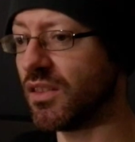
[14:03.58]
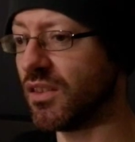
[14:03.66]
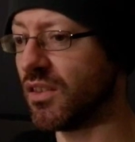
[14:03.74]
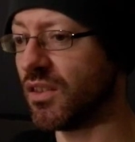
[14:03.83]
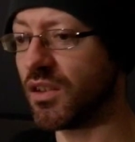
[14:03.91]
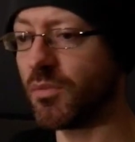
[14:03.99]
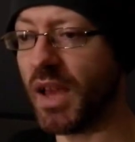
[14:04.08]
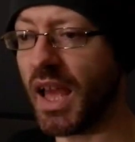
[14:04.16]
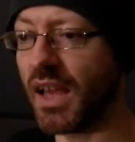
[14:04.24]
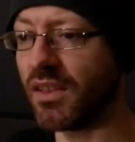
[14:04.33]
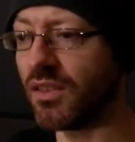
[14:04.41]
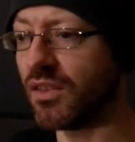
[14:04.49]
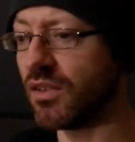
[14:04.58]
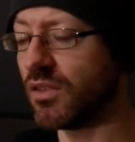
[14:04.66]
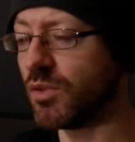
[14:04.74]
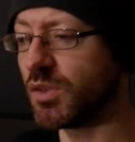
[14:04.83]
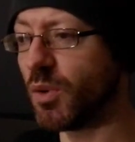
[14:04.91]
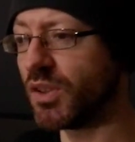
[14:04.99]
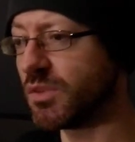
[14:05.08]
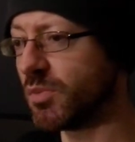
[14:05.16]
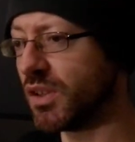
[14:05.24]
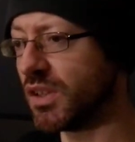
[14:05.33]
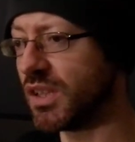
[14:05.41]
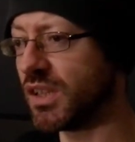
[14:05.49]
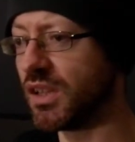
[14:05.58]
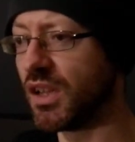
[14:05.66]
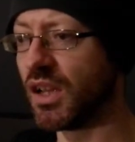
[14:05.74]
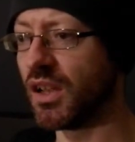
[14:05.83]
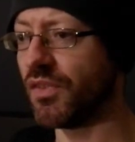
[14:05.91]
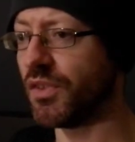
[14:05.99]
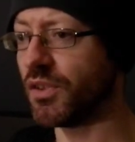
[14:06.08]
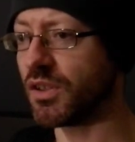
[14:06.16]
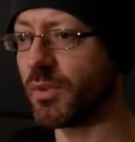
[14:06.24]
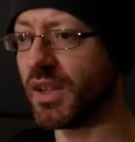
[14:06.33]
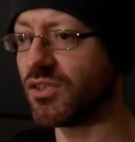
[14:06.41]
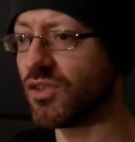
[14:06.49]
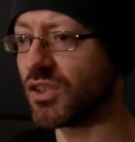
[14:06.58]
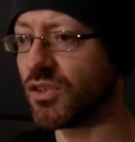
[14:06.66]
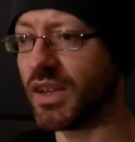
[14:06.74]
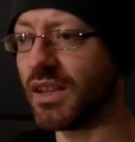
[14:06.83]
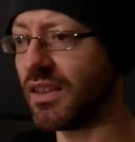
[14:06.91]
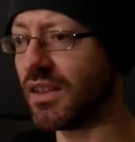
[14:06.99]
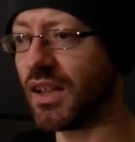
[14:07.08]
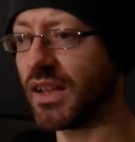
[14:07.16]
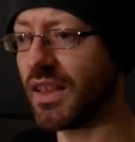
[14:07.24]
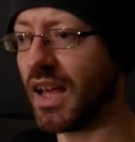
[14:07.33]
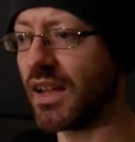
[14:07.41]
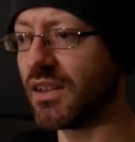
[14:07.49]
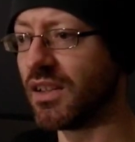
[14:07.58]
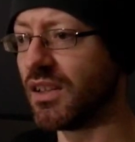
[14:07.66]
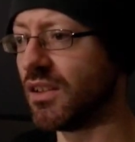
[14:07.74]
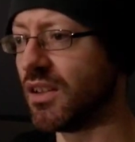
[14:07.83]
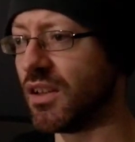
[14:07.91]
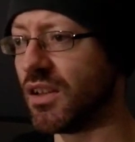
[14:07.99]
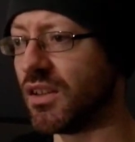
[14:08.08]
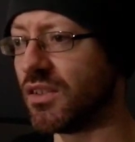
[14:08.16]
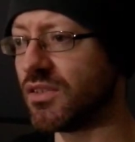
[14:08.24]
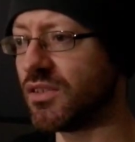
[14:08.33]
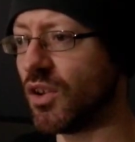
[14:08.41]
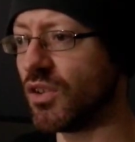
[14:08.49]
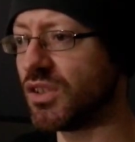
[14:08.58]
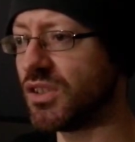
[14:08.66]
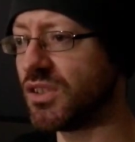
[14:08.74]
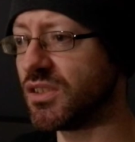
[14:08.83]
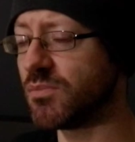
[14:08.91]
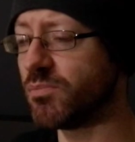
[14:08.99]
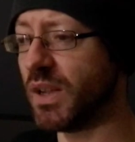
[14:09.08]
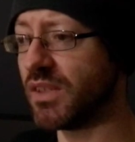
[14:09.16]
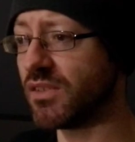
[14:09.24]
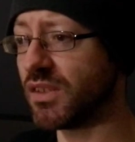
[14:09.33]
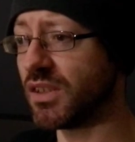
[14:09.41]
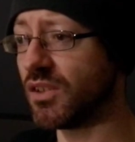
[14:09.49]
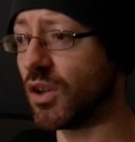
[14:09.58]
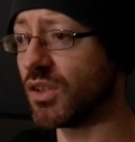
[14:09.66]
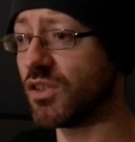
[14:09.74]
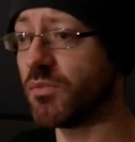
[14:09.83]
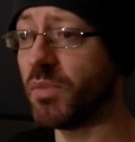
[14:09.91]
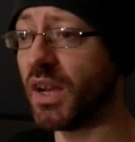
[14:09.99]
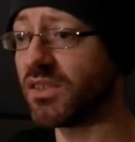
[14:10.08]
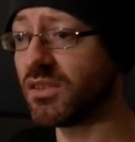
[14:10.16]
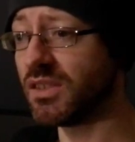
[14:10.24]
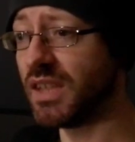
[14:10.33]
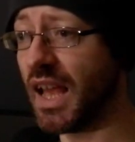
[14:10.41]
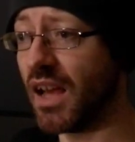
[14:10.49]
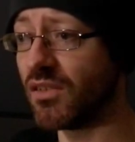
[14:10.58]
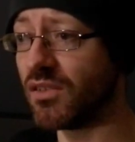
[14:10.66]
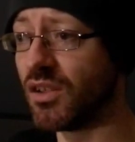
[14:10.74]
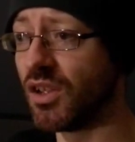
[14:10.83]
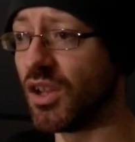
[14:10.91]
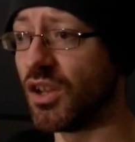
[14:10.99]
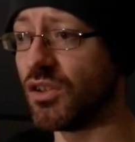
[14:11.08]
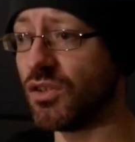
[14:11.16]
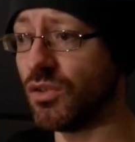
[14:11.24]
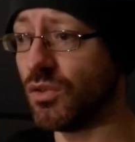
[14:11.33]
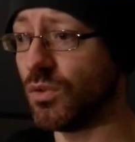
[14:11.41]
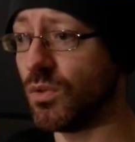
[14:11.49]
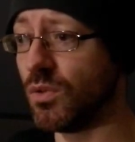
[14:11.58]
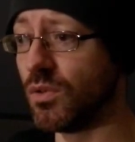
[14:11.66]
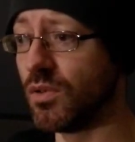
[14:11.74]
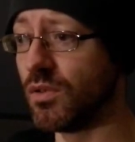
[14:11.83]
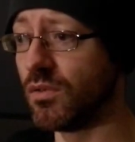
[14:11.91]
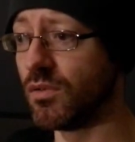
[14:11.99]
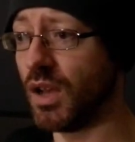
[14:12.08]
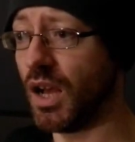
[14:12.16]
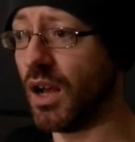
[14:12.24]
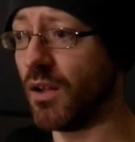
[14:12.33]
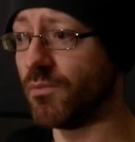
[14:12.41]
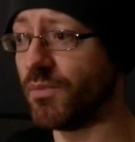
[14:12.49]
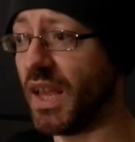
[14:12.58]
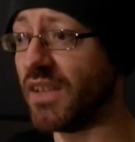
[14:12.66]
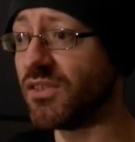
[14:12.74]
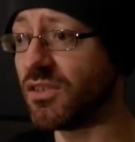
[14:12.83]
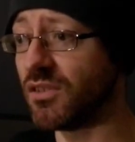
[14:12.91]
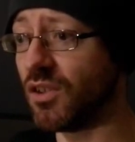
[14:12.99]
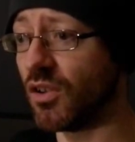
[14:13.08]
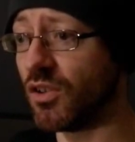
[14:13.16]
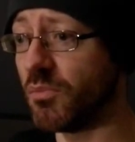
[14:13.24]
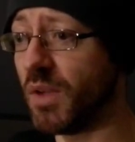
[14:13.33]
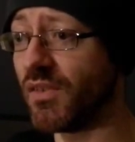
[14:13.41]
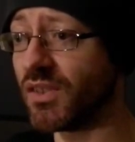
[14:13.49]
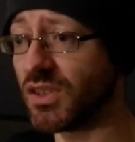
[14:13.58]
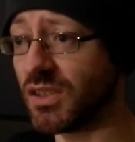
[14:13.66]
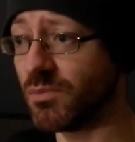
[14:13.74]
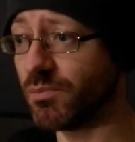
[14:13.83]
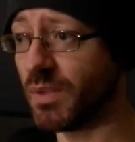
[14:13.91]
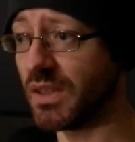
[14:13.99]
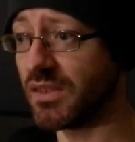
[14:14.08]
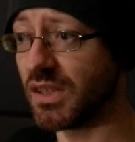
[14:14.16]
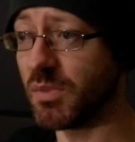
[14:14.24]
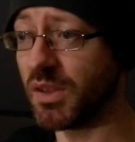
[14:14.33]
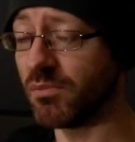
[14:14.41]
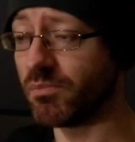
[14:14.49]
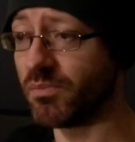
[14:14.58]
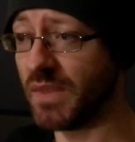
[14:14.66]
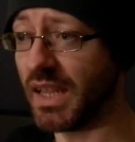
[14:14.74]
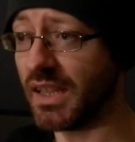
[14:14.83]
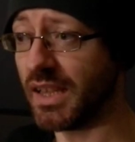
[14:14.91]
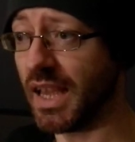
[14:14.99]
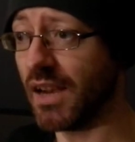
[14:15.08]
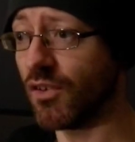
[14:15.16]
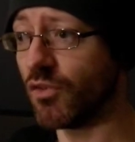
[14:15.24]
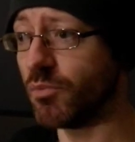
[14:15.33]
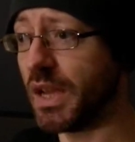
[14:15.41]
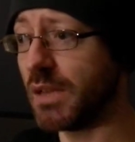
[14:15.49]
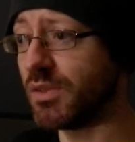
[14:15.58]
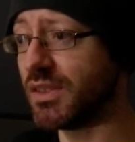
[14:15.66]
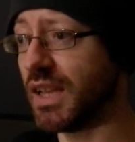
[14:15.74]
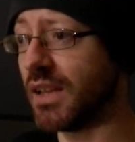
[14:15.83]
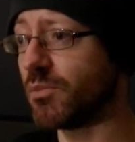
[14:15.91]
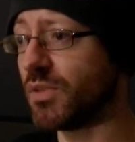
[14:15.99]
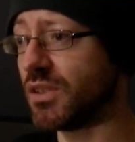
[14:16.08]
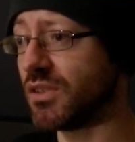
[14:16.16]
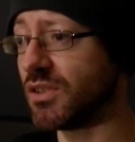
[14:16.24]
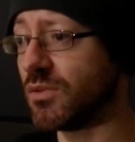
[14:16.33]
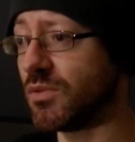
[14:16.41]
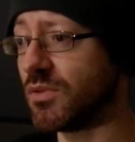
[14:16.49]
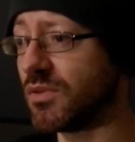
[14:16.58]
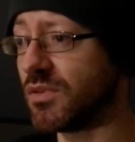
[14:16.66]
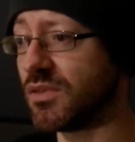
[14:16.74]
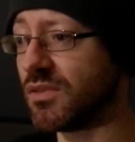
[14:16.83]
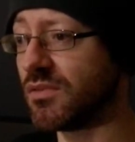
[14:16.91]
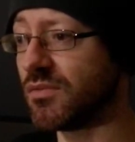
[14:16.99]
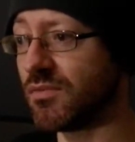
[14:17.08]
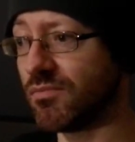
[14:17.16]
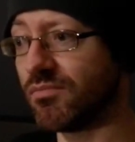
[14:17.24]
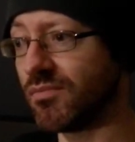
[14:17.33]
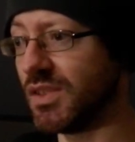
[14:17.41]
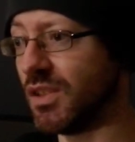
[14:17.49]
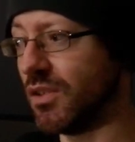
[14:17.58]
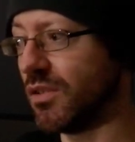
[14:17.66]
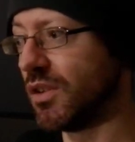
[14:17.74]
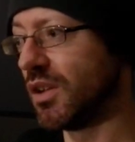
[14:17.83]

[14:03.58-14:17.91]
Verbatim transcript: the, the command, the, the responsibility, the command structure, anything like that. So she just basically got herself busted down to um, ensign on her mothership, basically being taken care of, babysat because she was, you know,